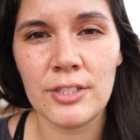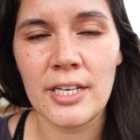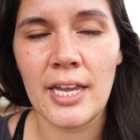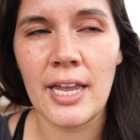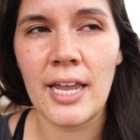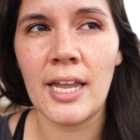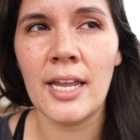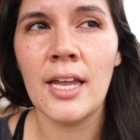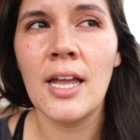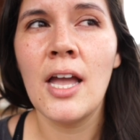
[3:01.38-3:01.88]

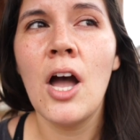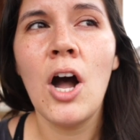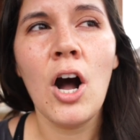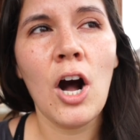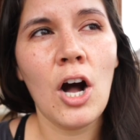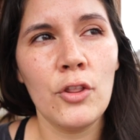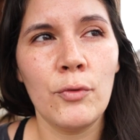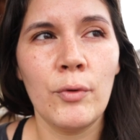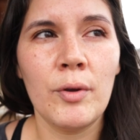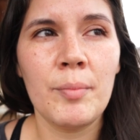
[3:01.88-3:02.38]
day
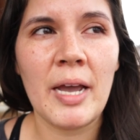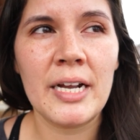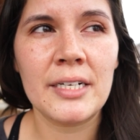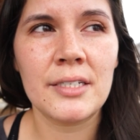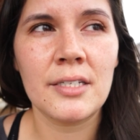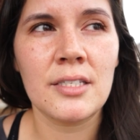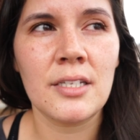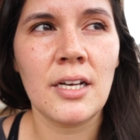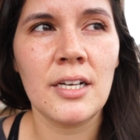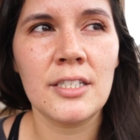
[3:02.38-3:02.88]
all the way
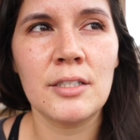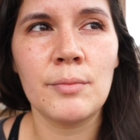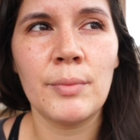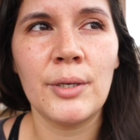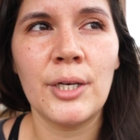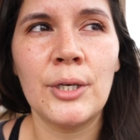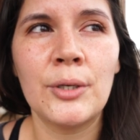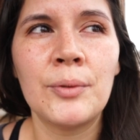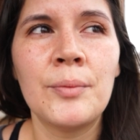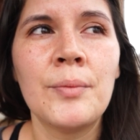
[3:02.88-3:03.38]
back to
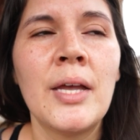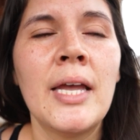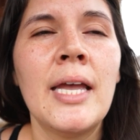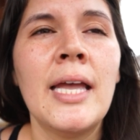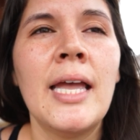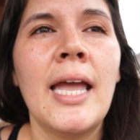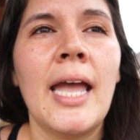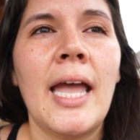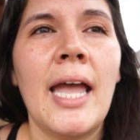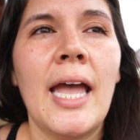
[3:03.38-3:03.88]
Sasebo.
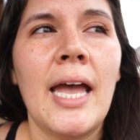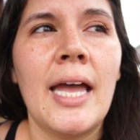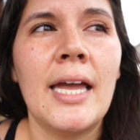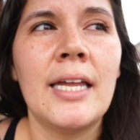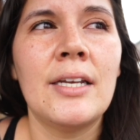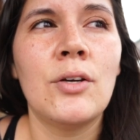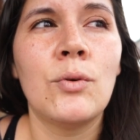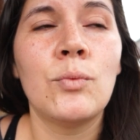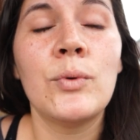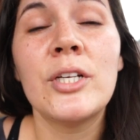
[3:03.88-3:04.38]

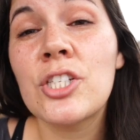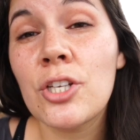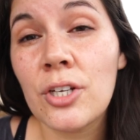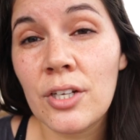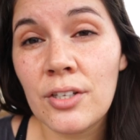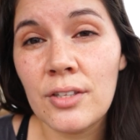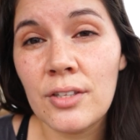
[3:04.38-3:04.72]
And we took